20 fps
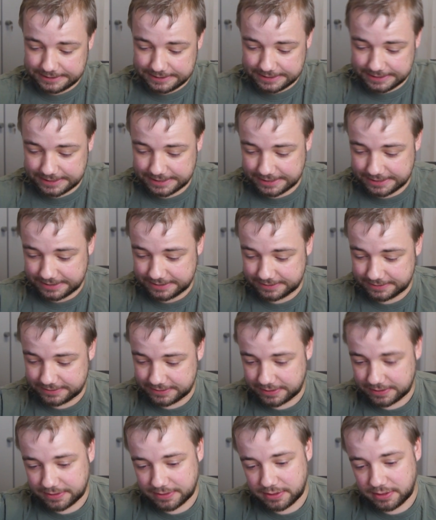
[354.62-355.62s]
the
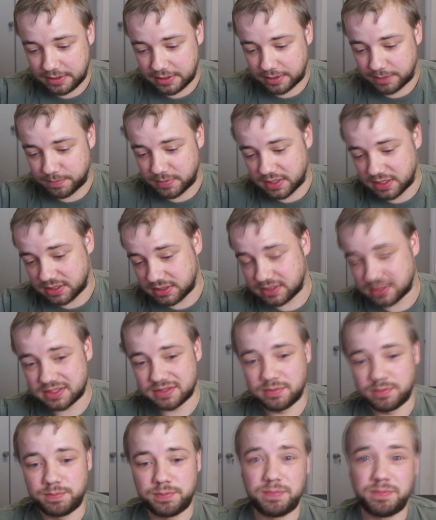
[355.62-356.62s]
numbers
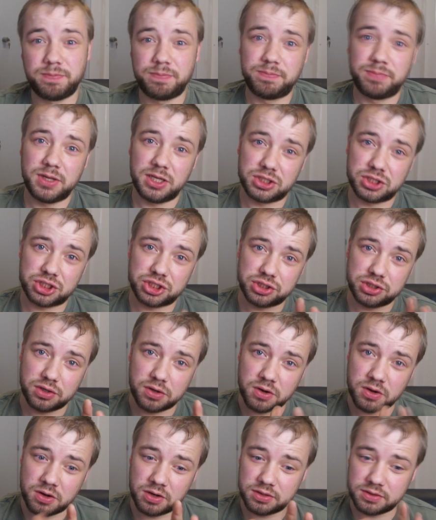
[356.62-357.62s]
a bit
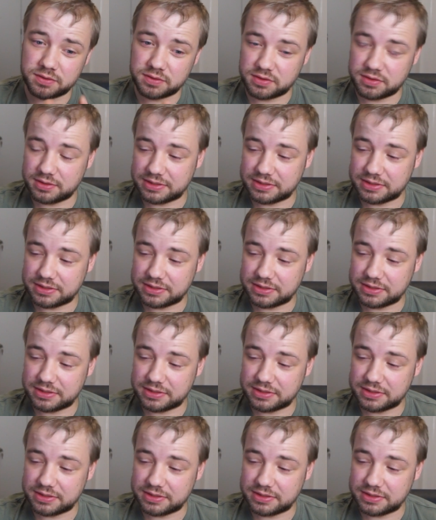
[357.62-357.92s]
short.